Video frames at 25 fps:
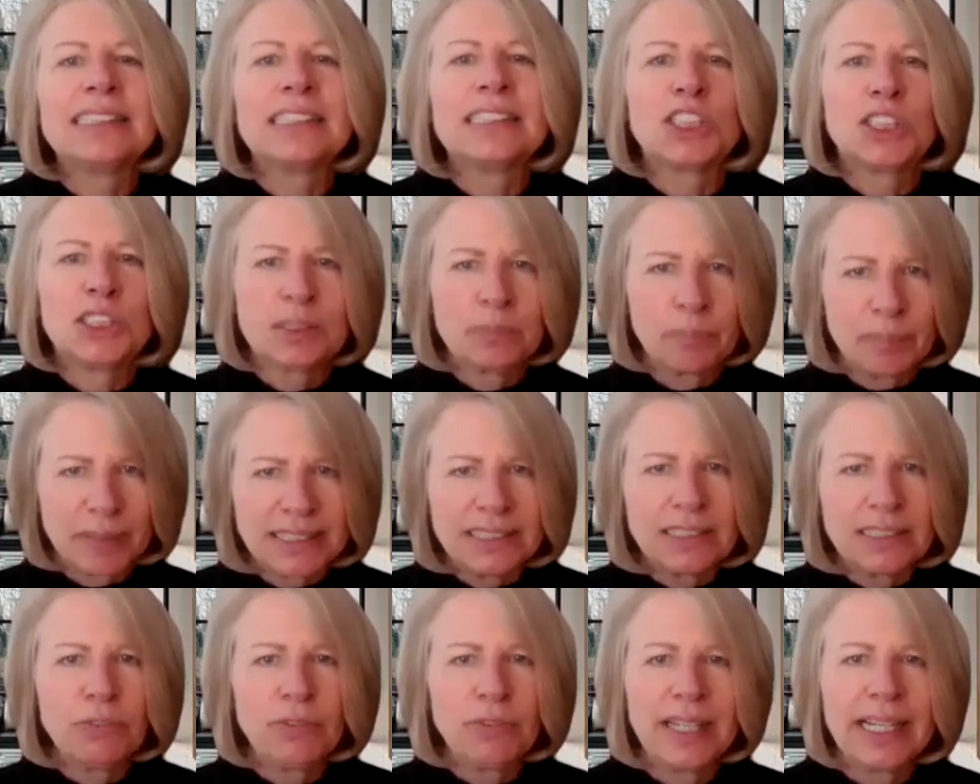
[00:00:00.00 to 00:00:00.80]

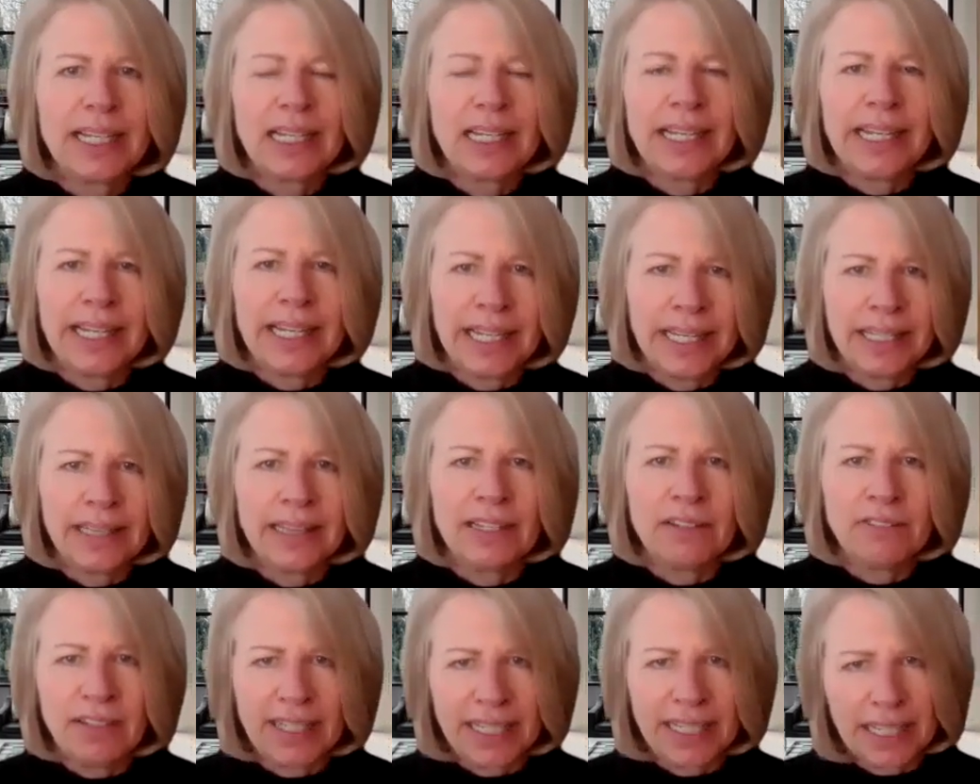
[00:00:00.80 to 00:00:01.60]
specifically
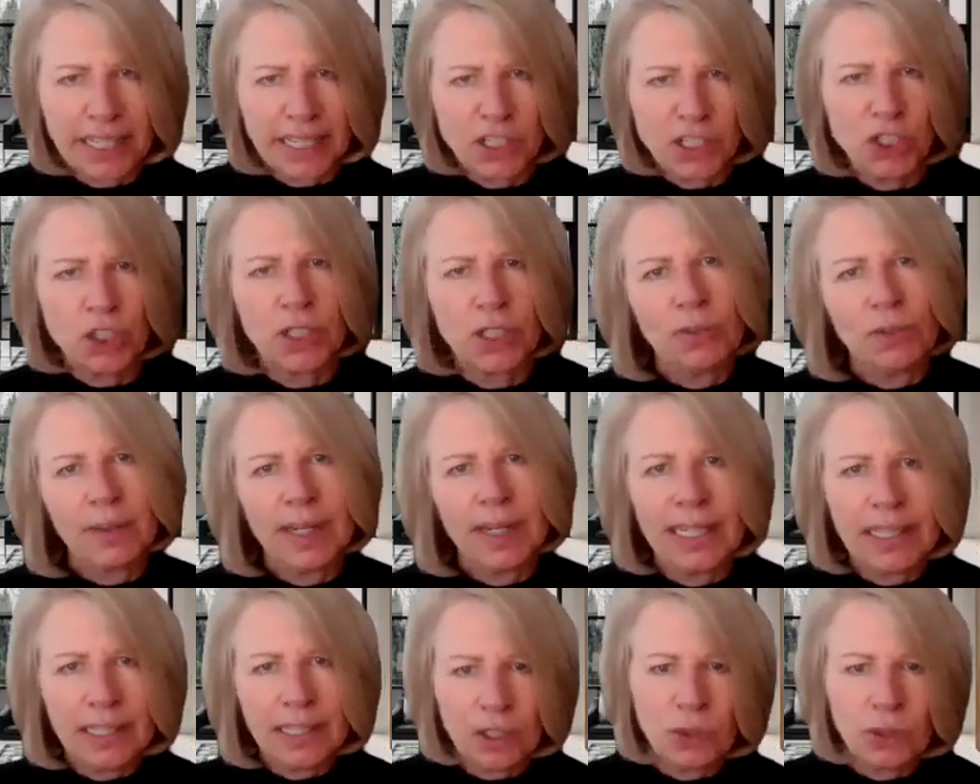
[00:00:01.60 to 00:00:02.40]
in the vacation
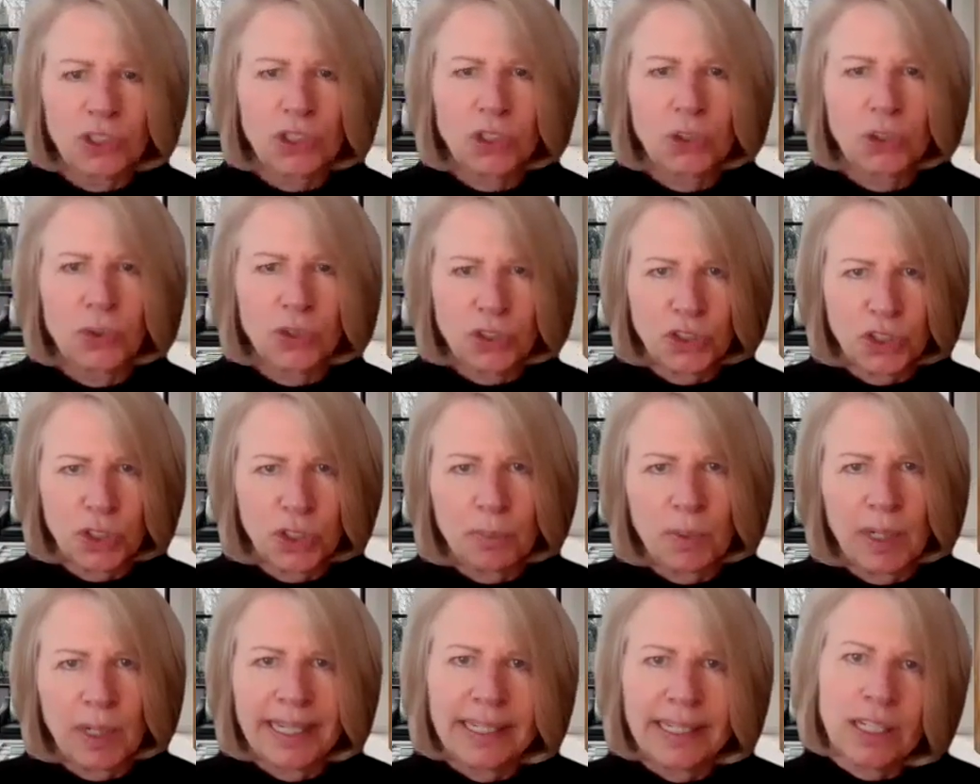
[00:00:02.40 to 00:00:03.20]
rental or
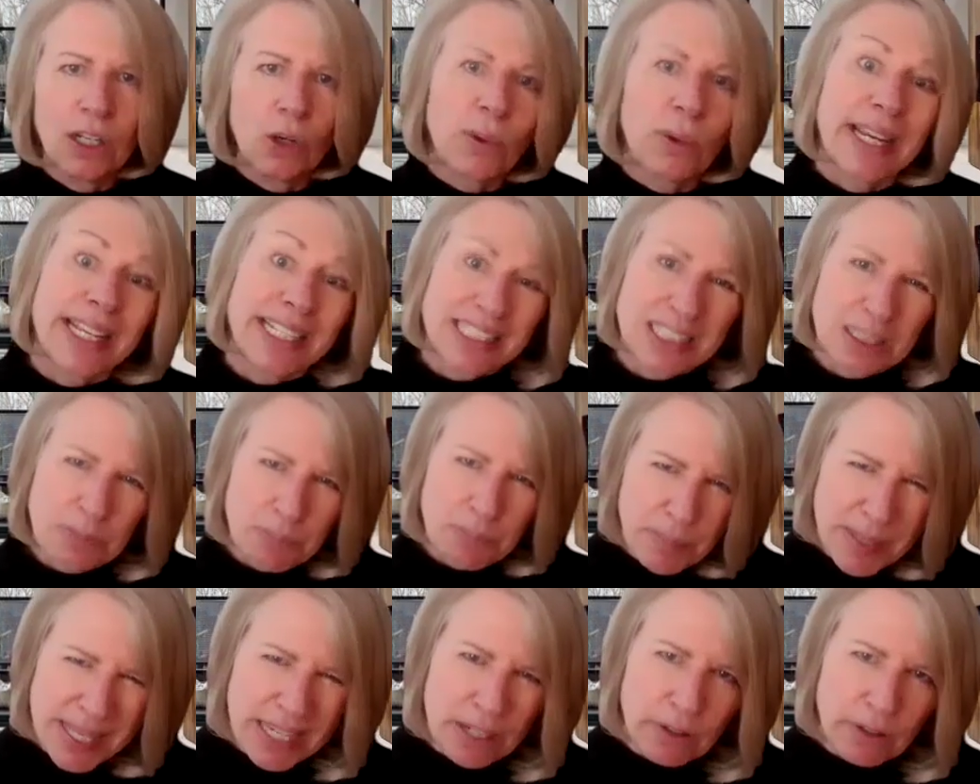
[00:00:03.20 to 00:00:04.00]
short-term rental or
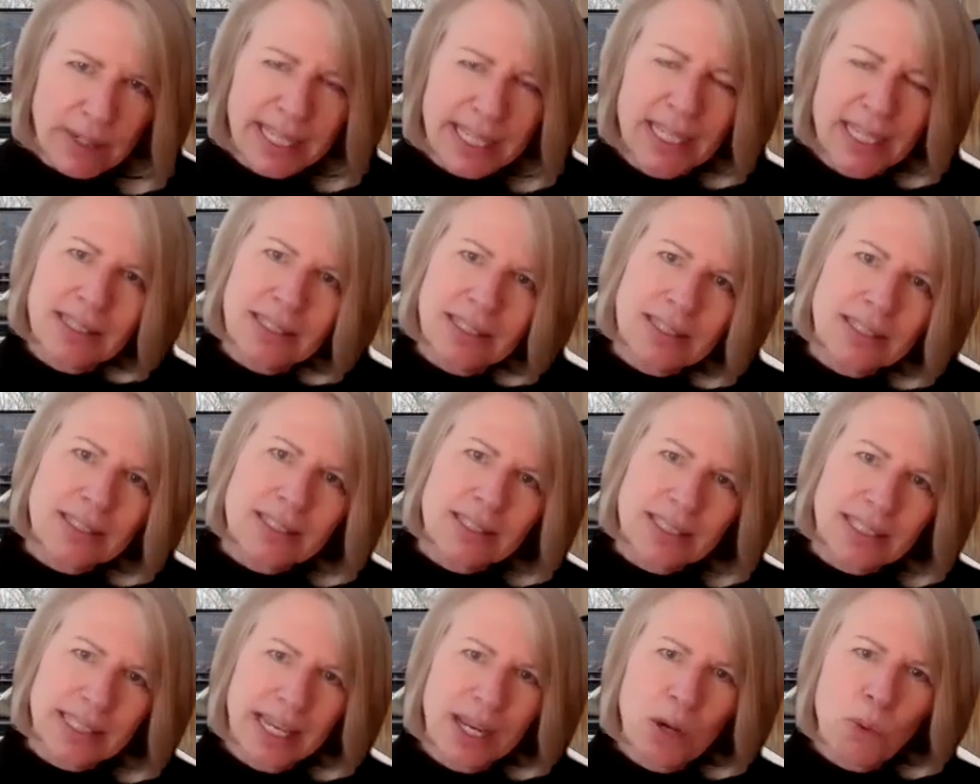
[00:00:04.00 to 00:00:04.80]

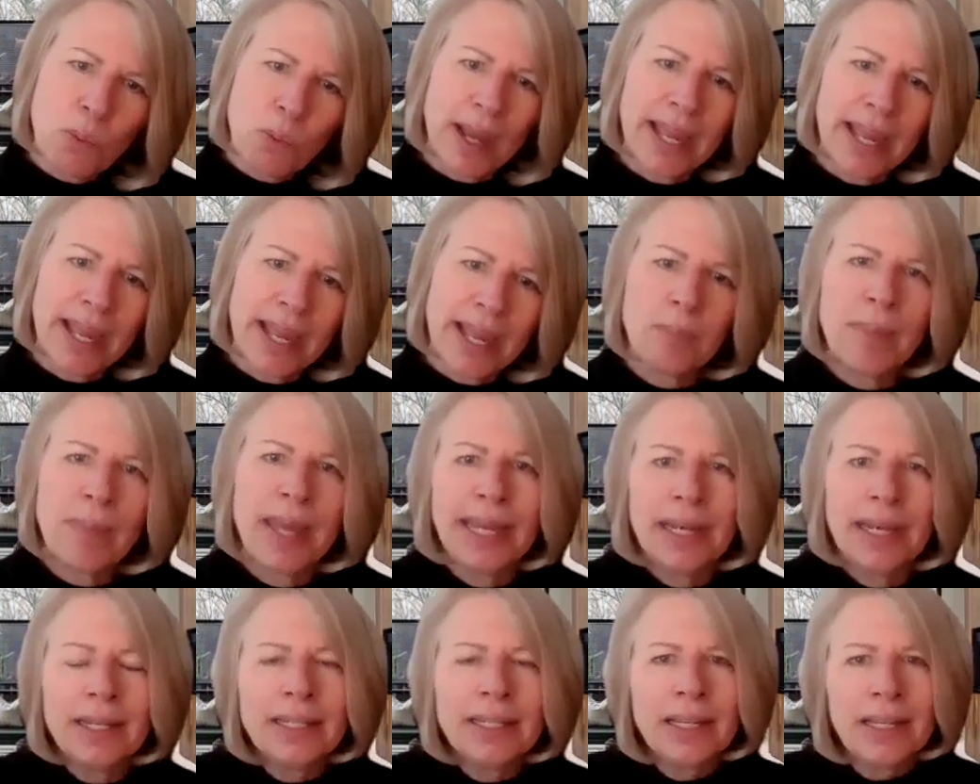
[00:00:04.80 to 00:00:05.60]
experience
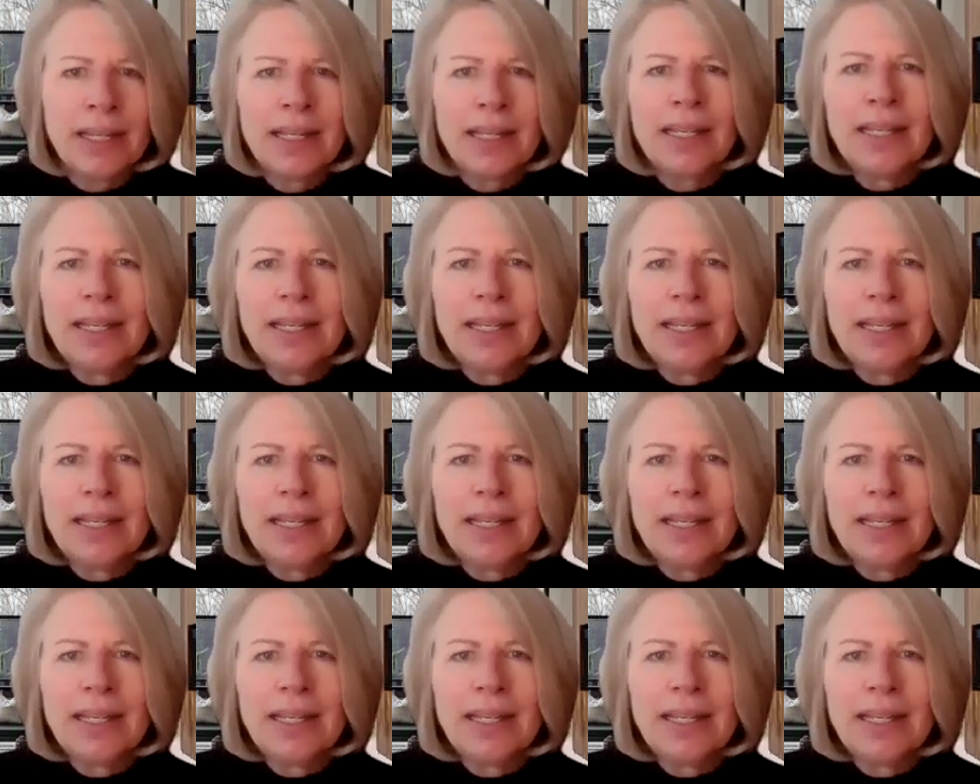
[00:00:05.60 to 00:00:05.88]
environment,